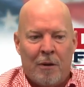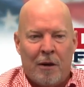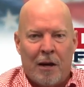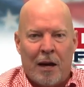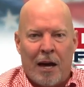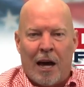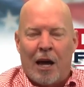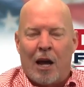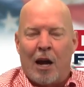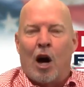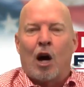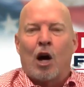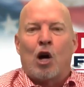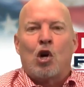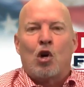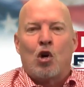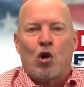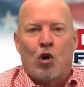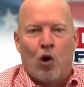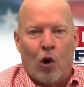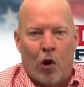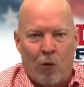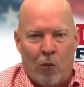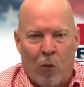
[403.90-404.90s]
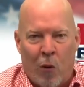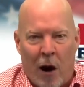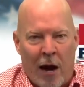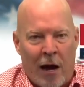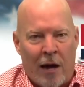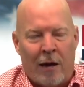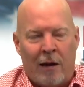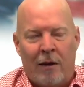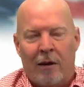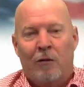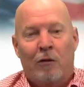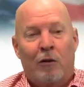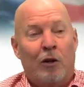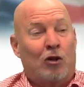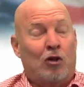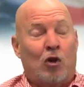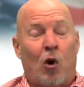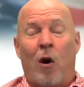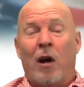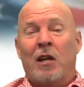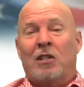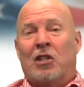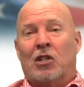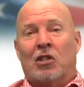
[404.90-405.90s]
in a good way. The
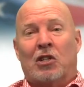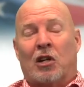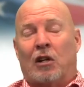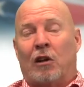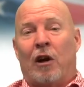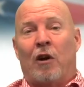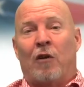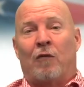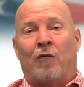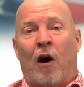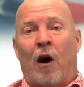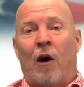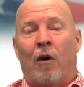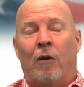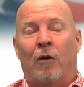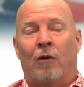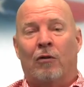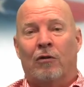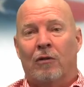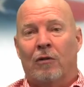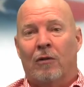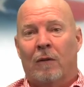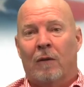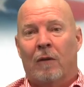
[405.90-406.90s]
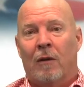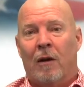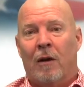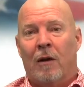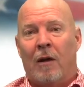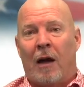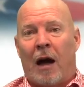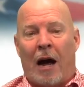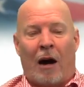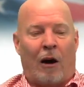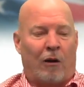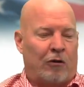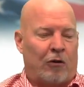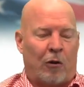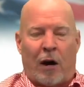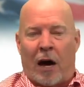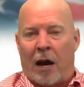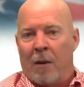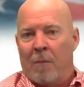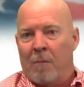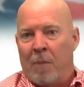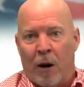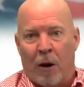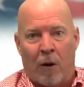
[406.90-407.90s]
choice is clear, folks. I also got
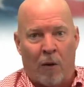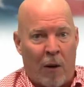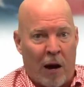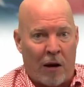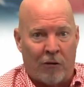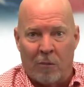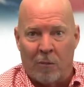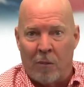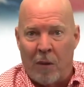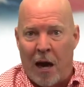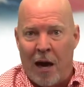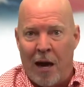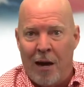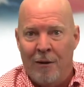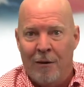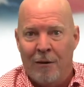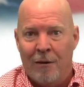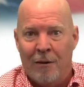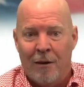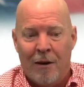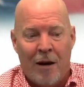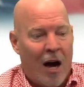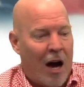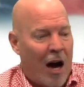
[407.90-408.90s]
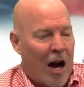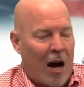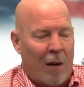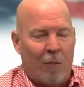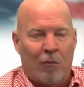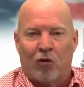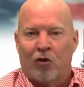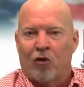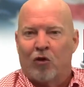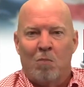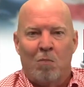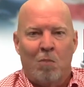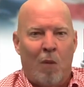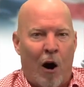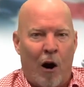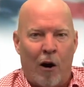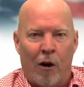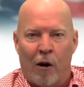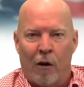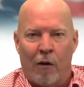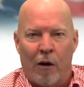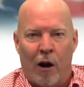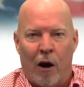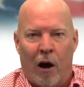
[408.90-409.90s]
a better resume. I'm
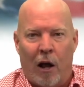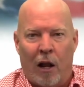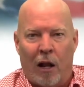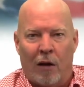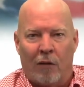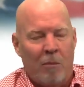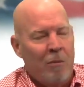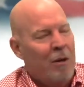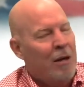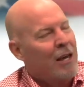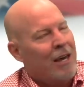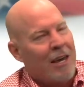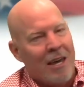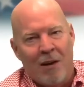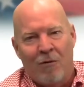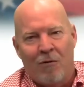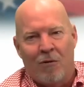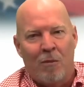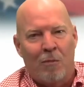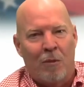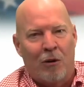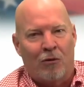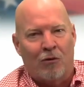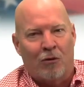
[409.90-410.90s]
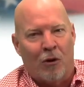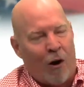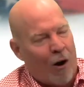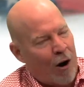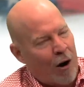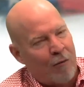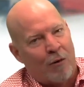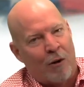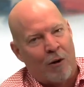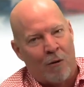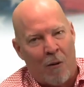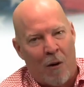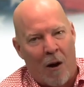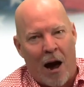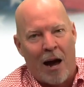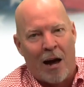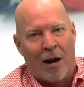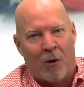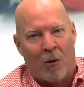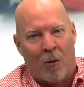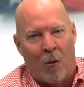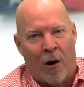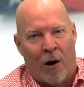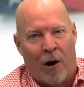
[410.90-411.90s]
smarter than all of them, even Mr. Harvard
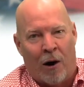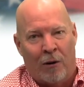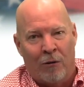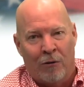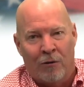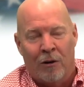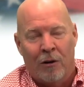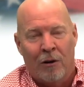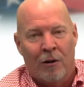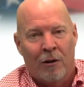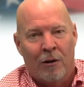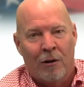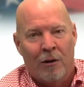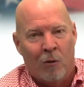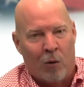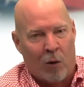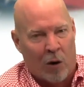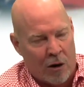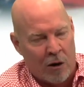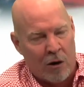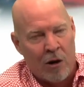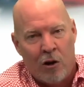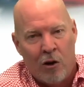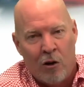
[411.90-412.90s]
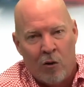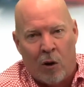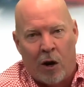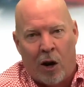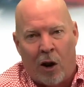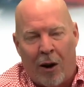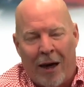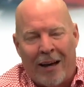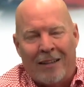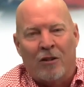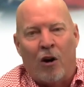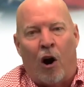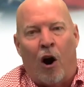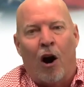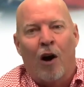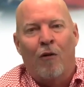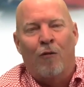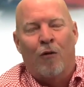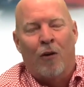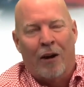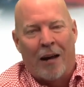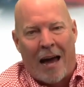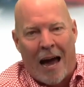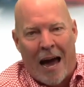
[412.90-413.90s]
Ryan Qualls. You want to elect a
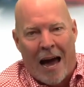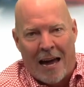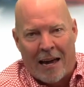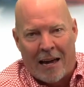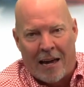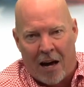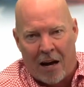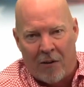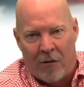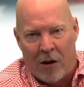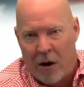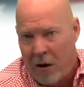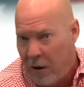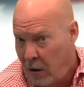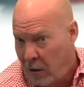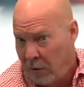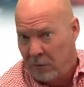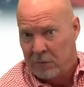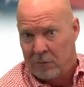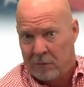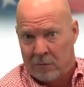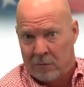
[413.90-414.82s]
Harvard guy, Governor?